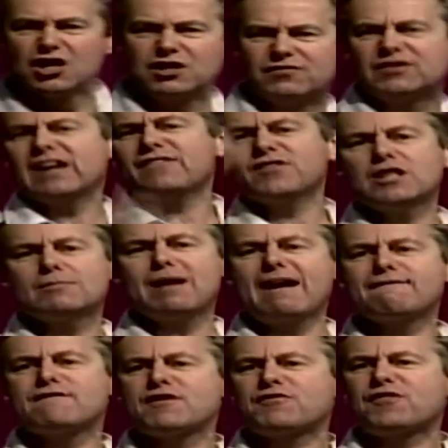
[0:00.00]
you've given them
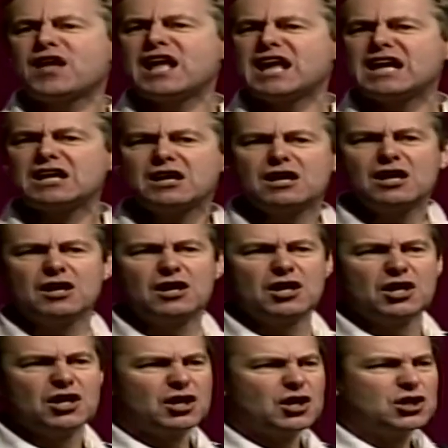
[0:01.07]
everything,
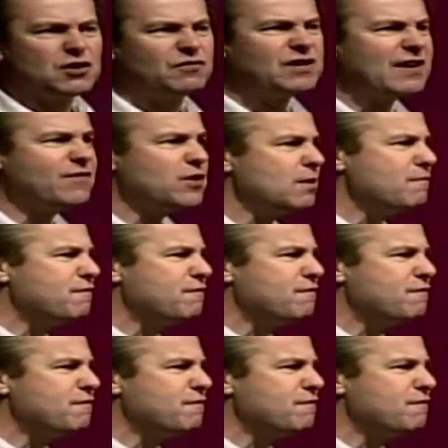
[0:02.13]
you've given them